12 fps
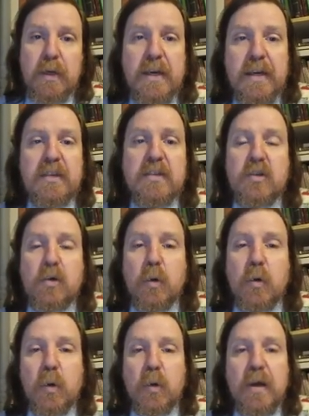It is
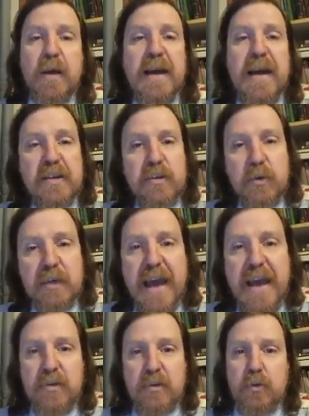cool, and you
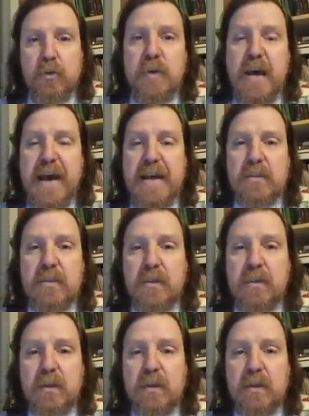can do that.